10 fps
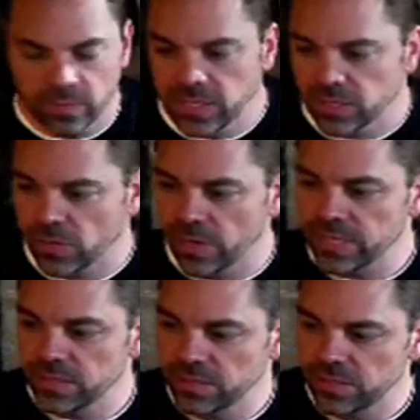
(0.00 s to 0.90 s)
these
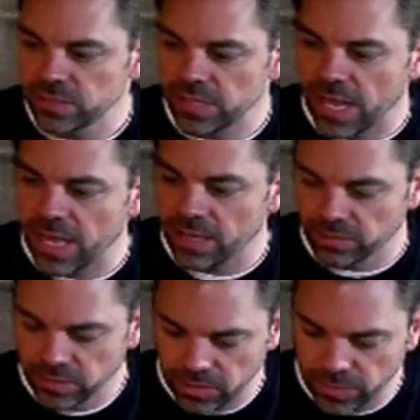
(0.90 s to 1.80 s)
creases just to add
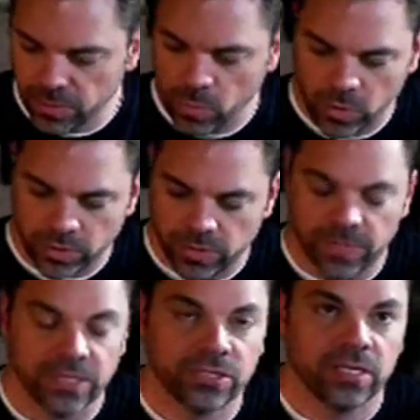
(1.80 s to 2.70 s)
a little bit more
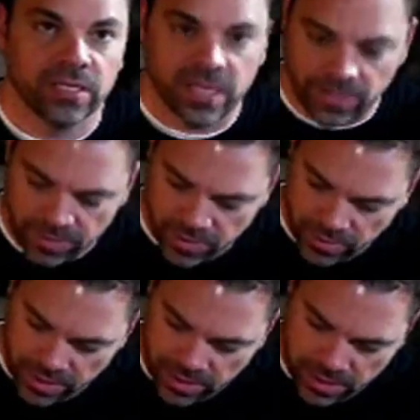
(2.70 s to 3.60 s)
dimension of depth
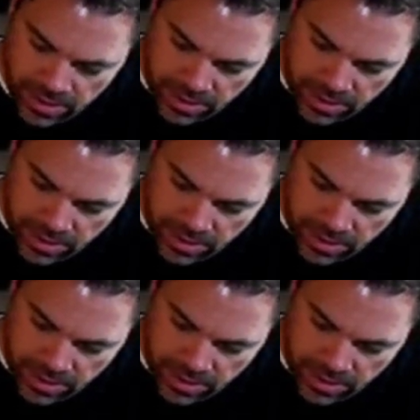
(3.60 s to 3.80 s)
to it.